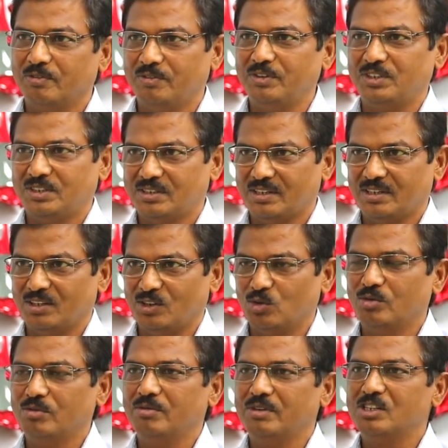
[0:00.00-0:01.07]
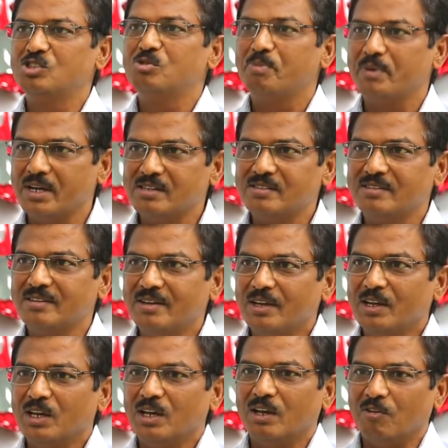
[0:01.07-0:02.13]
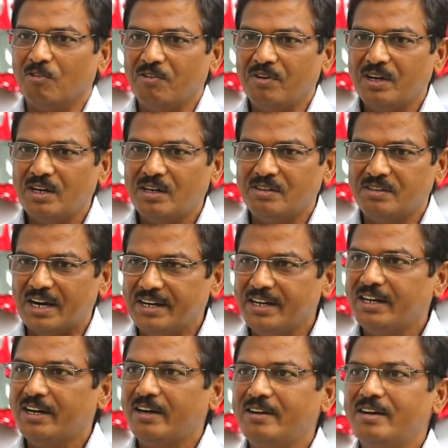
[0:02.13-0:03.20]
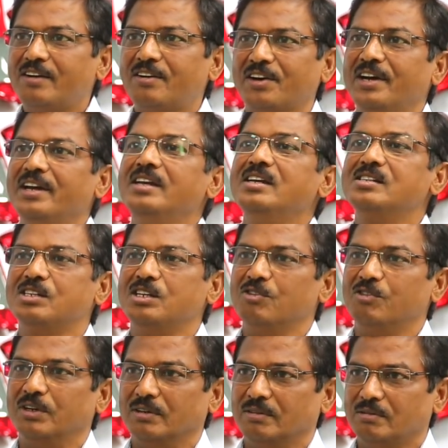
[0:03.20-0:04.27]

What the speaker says: which is a space where dedicated training is given